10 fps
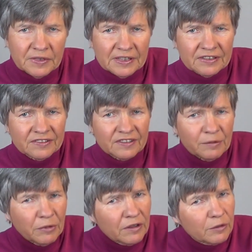
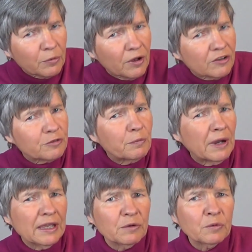Some other balls
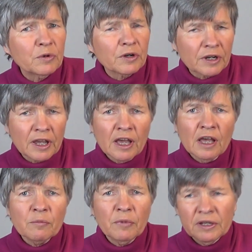might work,
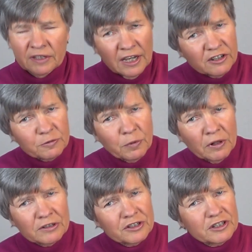but a tennis
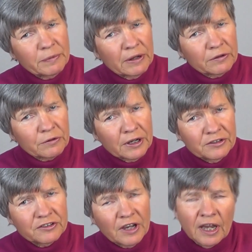ball is just about the
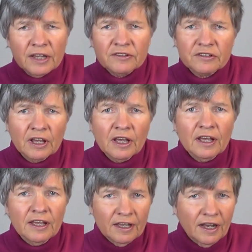right size.
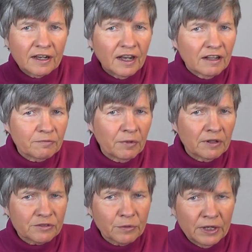A golf
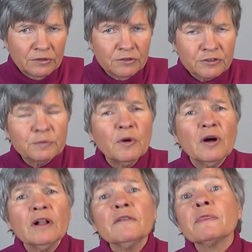ball is way too
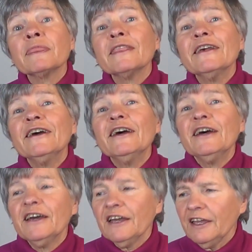small.
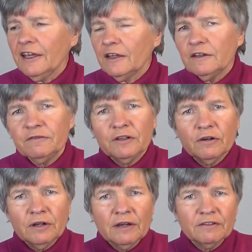And if you
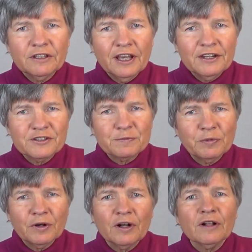don't have a tennis
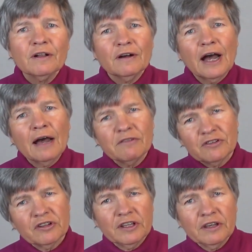ball,
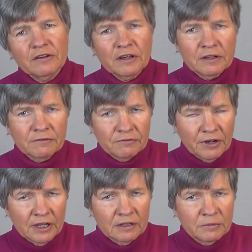obviously you can
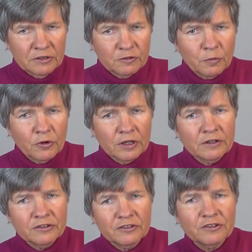find them in sporting
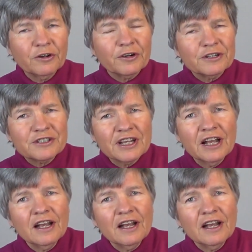goods stores,